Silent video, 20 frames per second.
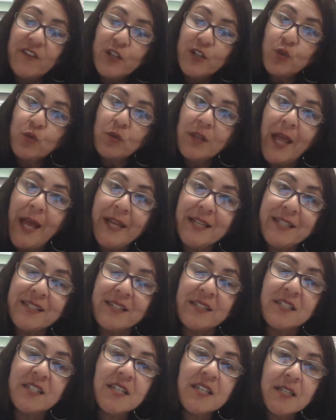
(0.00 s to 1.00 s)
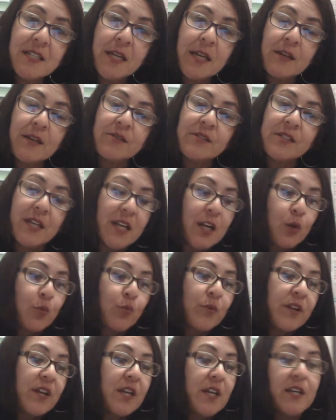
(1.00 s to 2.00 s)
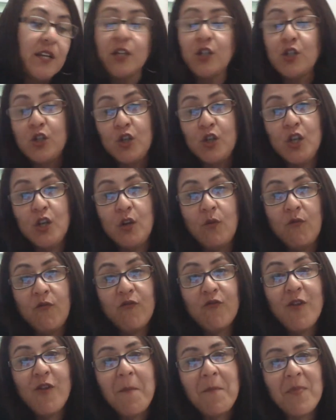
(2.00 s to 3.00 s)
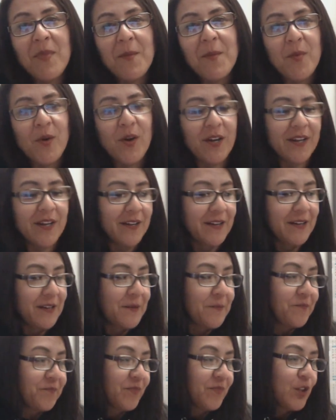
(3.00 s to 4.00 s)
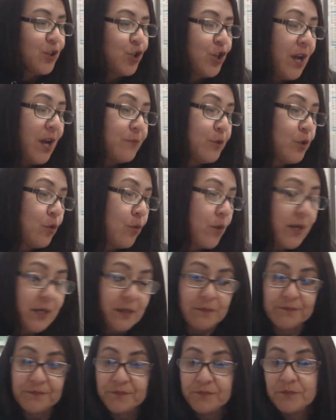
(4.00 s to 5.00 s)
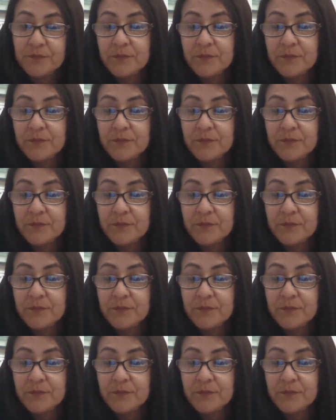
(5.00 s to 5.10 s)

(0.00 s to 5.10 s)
Visualize the details that I read to you from the book. Chapter 1.